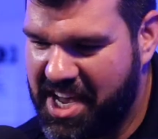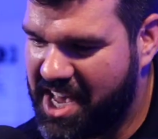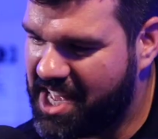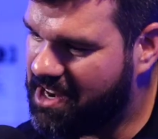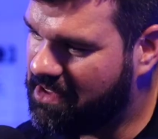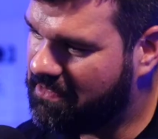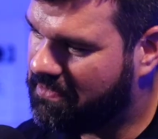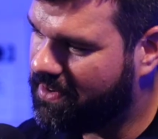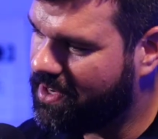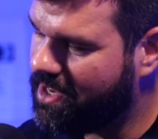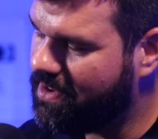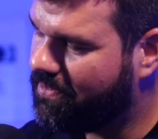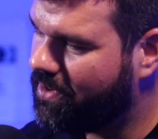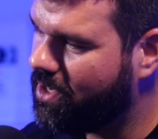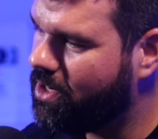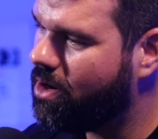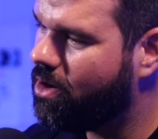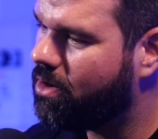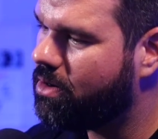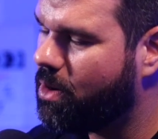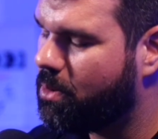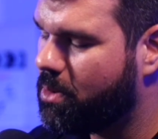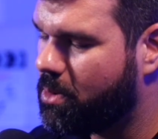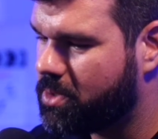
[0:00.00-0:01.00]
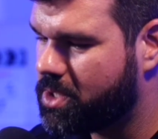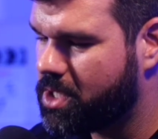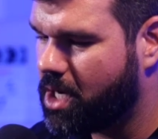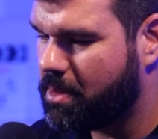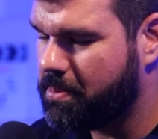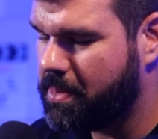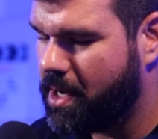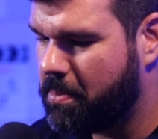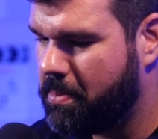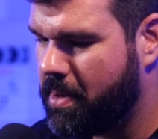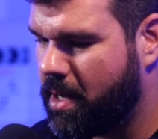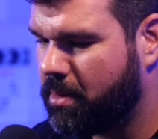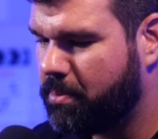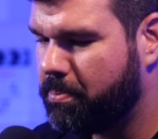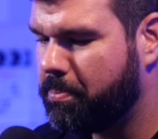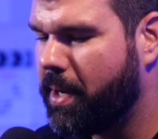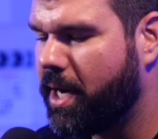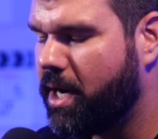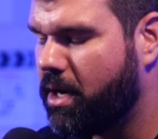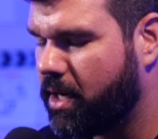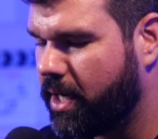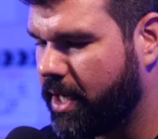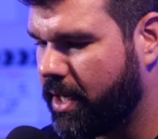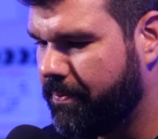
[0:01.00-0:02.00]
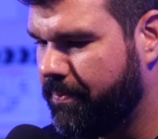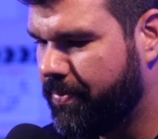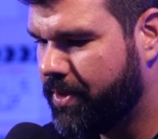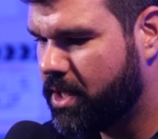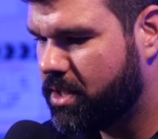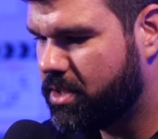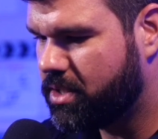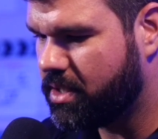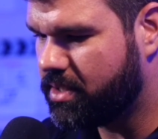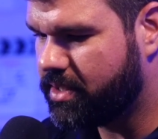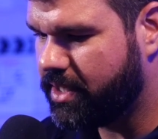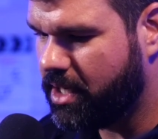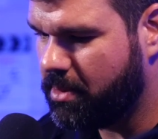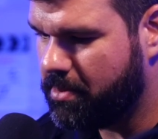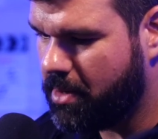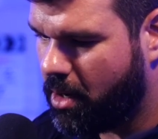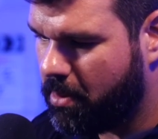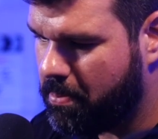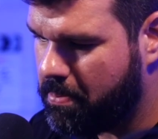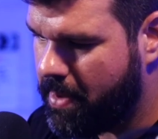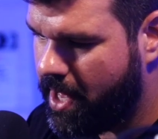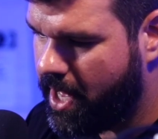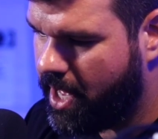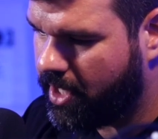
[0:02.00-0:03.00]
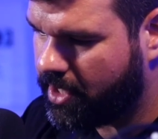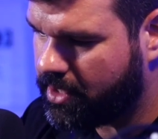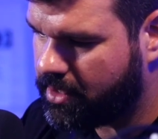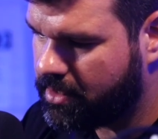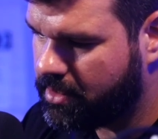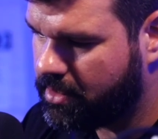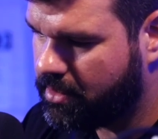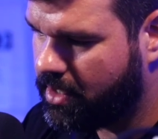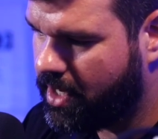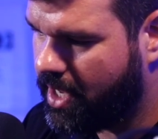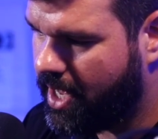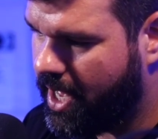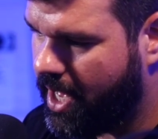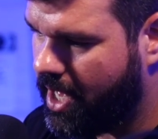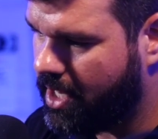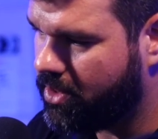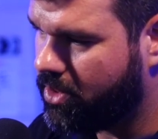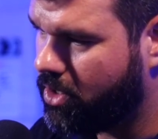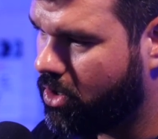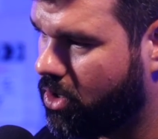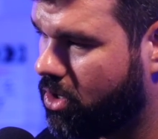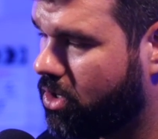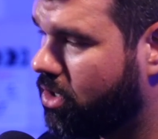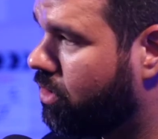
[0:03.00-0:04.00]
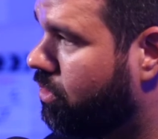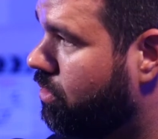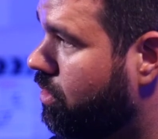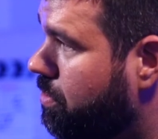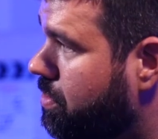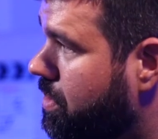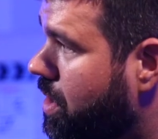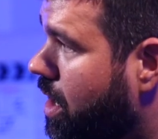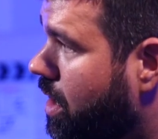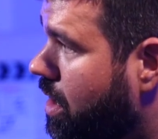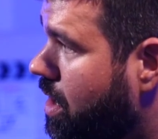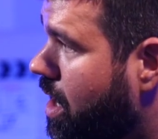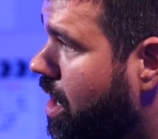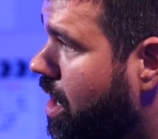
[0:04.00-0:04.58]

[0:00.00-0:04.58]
to and happen. if if you don't know what we're talking about about Barry, just email Matt. Yeah. At the herd group dot